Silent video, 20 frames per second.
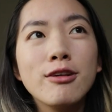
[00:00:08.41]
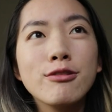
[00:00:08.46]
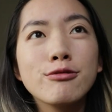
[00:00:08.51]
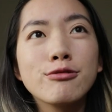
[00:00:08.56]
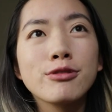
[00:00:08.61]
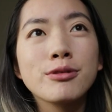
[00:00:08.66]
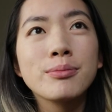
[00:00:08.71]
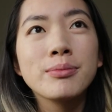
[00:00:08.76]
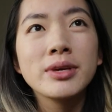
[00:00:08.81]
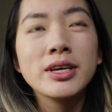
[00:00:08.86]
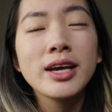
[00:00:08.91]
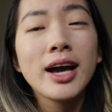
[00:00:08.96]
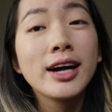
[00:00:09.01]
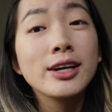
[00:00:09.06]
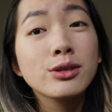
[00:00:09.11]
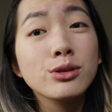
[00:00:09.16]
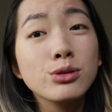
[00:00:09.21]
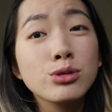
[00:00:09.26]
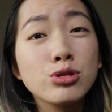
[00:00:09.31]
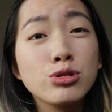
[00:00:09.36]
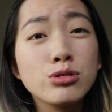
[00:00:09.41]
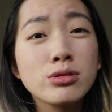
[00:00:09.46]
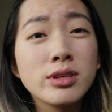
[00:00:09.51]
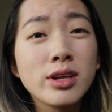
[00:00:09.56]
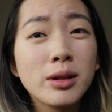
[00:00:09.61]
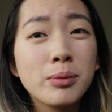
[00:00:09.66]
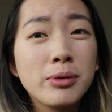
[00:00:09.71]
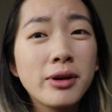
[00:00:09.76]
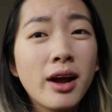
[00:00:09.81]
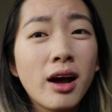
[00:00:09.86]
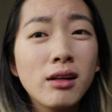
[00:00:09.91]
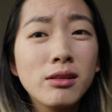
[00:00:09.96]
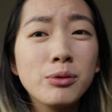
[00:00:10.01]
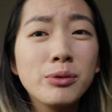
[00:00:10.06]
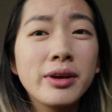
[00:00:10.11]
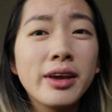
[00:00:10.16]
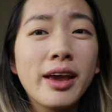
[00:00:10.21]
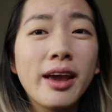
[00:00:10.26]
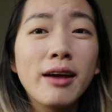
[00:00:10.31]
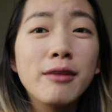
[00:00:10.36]
For me, I used to celebrate
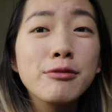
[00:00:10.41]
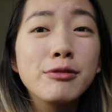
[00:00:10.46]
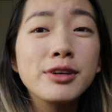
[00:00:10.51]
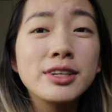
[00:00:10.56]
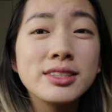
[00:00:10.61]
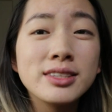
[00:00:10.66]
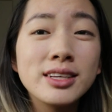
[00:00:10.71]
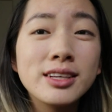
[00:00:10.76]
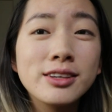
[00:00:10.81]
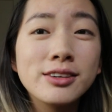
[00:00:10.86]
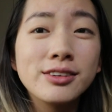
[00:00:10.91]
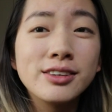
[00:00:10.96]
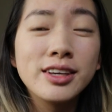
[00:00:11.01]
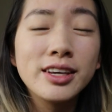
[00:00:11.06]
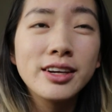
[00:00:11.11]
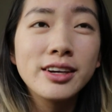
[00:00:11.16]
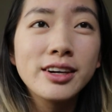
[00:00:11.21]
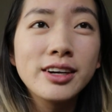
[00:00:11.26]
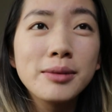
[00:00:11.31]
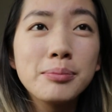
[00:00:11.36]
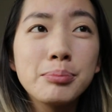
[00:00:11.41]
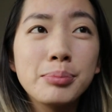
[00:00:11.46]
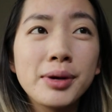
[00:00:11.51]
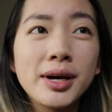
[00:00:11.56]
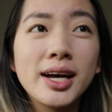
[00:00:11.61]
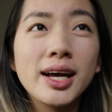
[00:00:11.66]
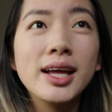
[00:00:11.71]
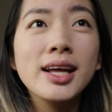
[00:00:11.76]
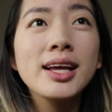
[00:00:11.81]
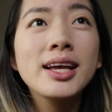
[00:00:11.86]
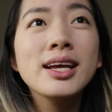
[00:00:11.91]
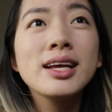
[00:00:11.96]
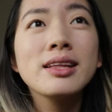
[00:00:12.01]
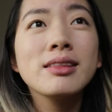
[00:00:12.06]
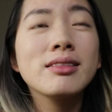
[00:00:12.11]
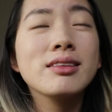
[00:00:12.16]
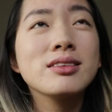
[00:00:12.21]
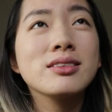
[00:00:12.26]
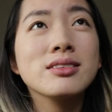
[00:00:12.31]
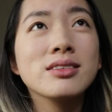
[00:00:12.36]
Halloween every single year, but
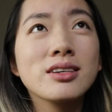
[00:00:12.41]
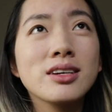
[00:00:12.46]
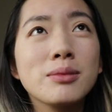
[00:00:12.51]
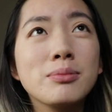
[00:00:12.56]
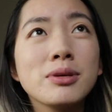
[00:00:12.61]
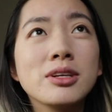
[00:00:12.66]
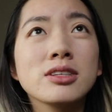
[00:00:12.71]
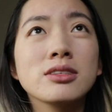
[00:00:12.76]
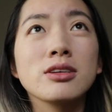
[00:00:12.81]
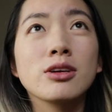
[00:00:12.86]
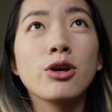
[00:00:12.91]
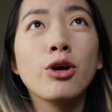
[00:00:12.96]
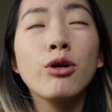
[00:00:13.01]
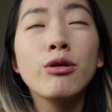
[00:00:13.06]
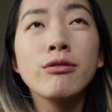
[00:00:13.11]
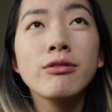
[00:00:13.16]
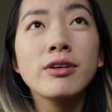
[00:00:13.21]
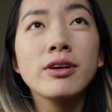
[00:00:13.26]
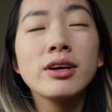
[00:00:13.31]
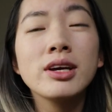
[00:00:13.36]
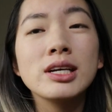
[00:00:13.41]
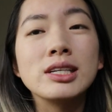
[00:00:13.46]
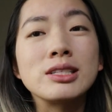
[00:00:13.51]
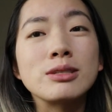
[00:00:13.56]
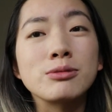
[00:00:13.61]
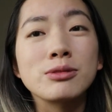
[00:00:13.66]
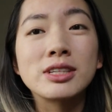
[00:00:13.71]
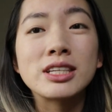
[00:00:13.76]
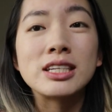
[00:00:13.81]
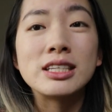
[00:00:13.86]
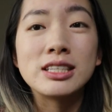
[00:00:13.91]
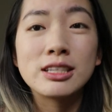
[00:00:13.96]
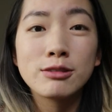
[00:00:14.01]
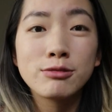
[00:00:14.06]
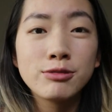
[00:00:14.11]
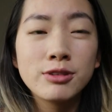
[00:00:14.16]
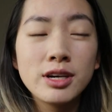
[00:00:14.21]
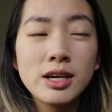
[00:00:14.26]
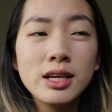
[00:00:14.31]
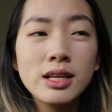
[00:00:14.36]
this year because of COVID, it's really
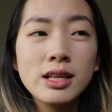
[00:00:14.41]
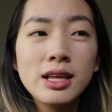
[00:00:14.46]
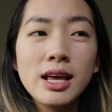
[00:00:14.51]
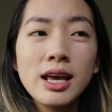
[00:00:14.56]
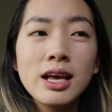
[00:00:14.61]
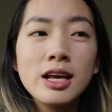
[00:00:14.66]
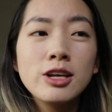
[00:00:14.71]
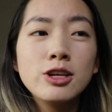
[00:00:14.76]
different.